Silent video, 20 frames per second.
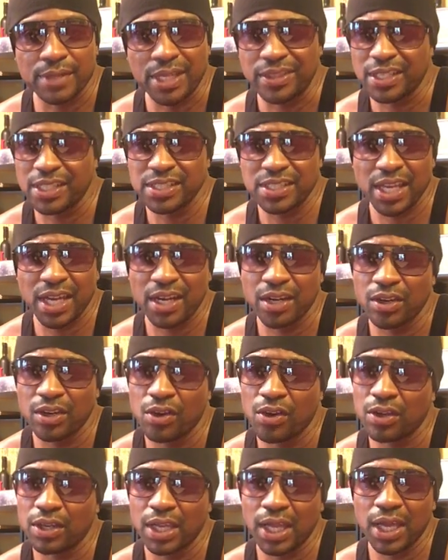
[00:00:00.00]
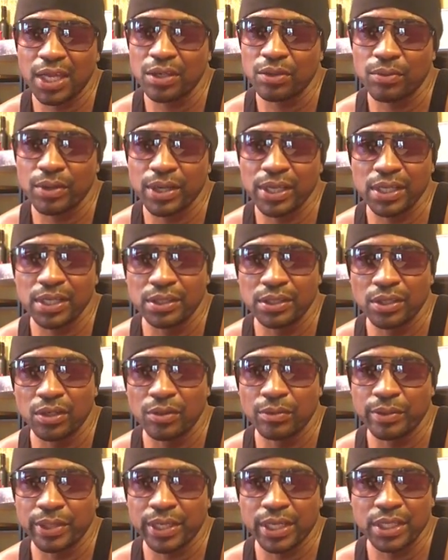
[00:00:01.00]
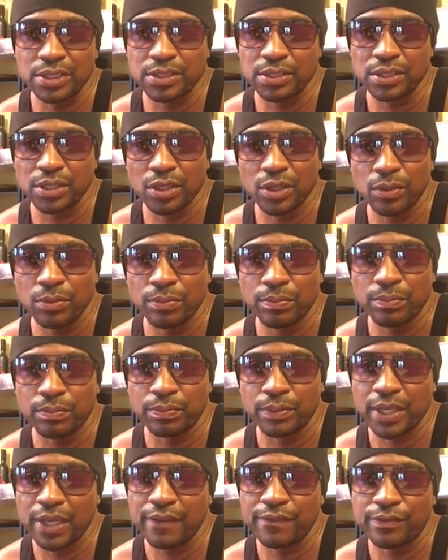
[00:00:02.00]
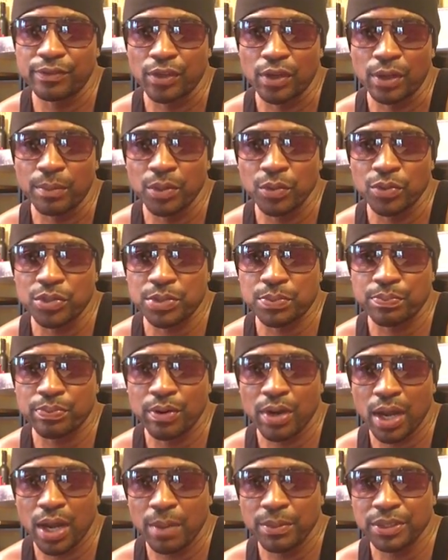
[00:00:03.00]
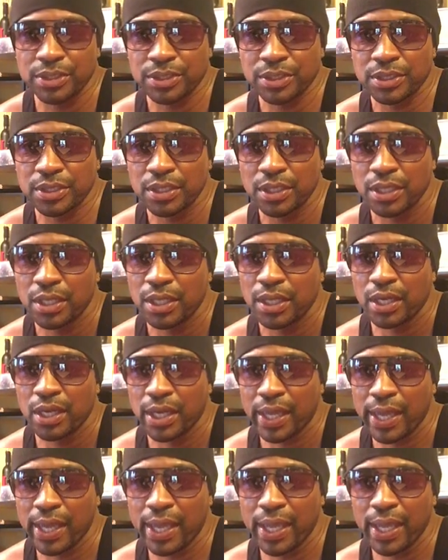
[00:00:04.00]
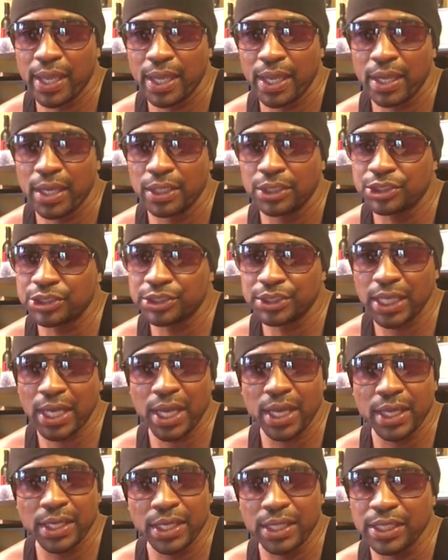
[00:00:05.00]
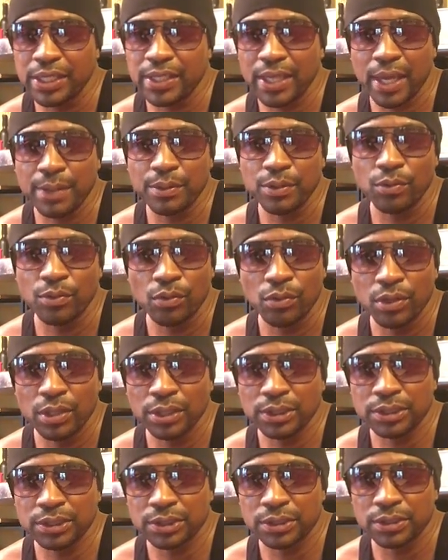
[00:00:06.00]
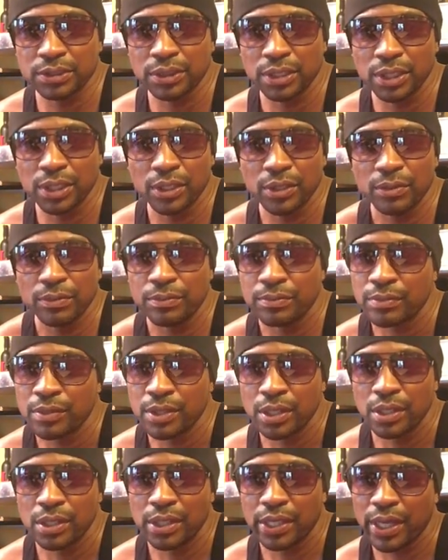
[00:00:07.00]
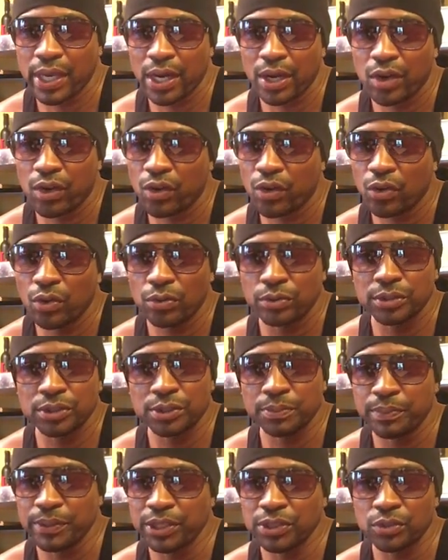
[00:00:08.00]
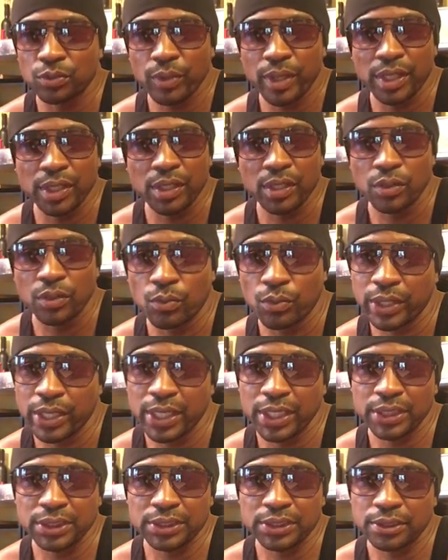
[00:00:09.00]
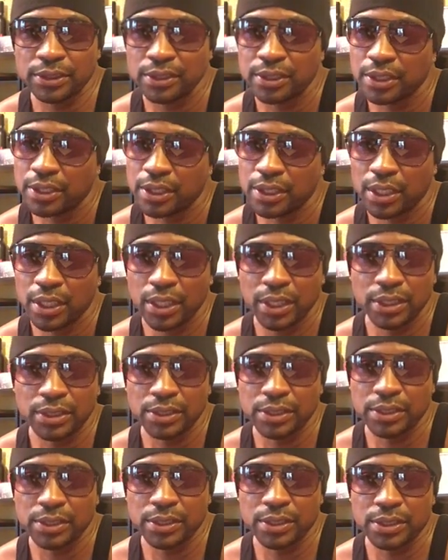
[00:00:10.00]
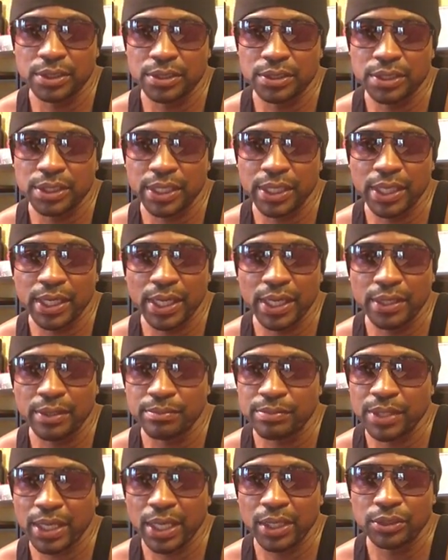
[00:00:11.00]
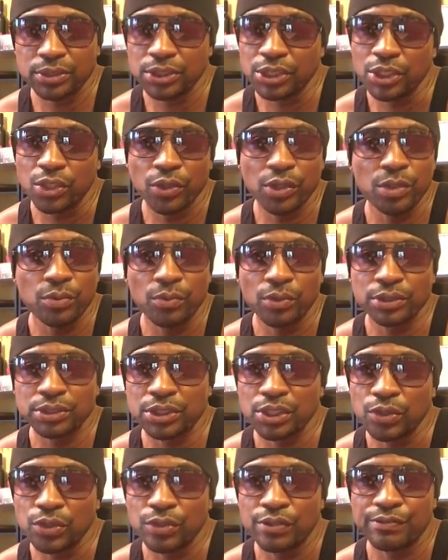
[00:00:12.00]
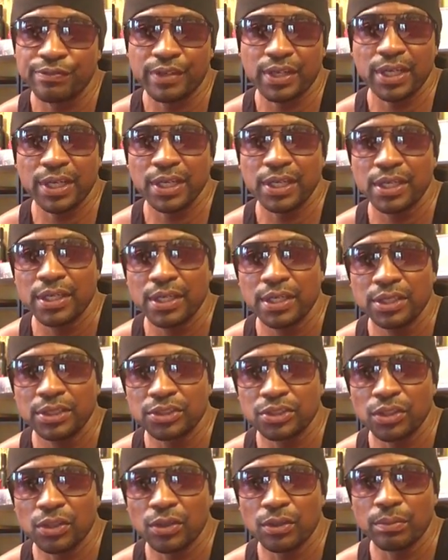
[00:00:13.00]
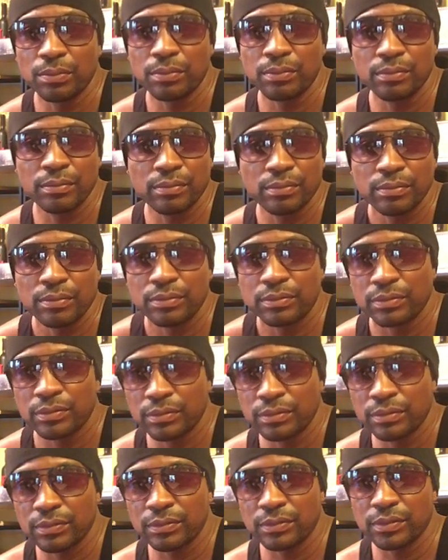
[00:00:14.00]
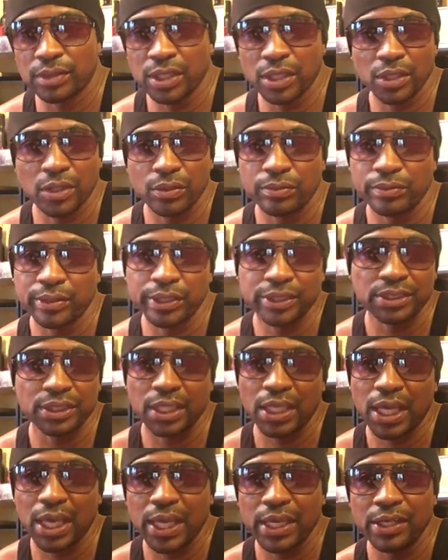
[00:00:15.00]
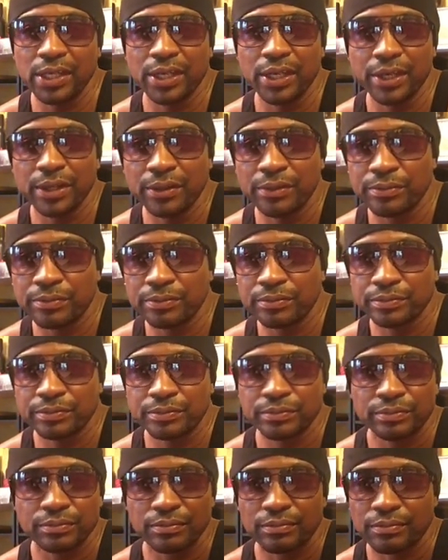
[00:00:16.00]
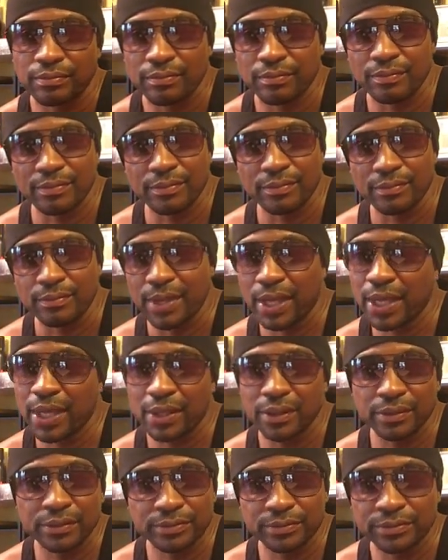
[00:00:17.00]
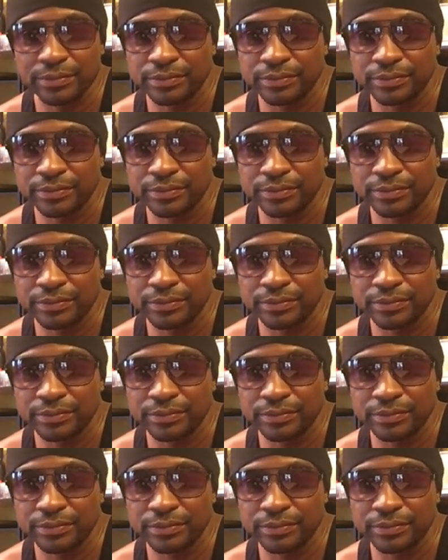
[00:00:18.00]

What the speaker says: think he's got a long line to wait in, though, because, you know, Keith Thurman was promised a shot anytime he wants, you know? You got Errol Spence waiting wings to get at them titles. You know, he wants to unify. So, you know, there's a line there. Man.